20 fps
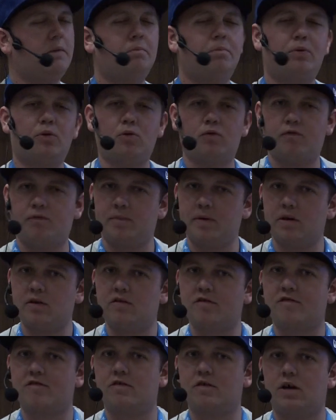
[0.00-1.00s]

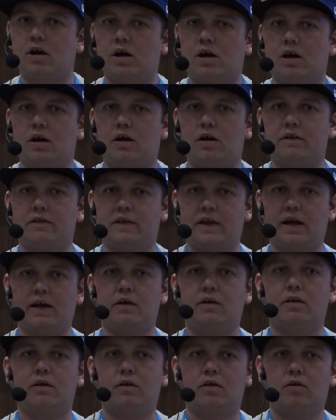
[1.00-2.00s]
improvements
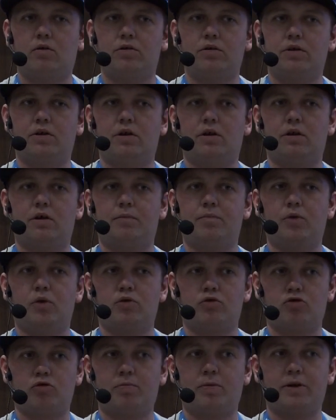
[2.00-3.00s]
tag on
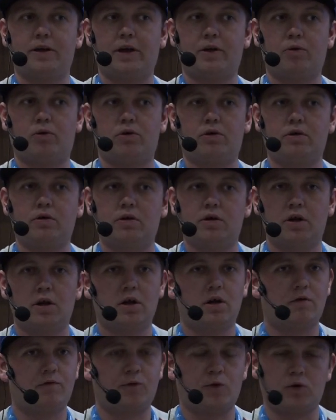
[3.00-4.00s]
Drupal.org
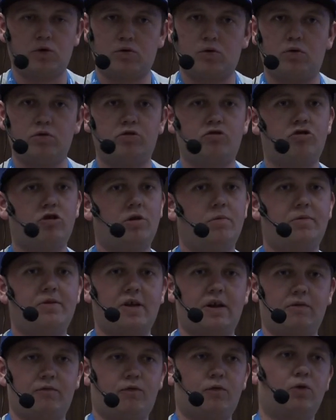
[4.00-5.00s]
for contribs
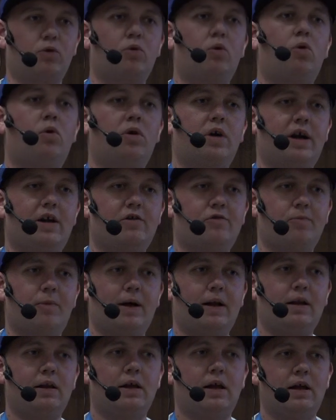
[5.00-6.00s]
and for core as
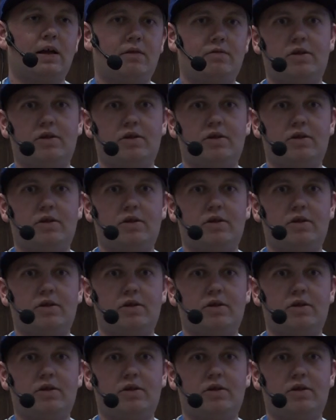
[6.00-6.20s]
well.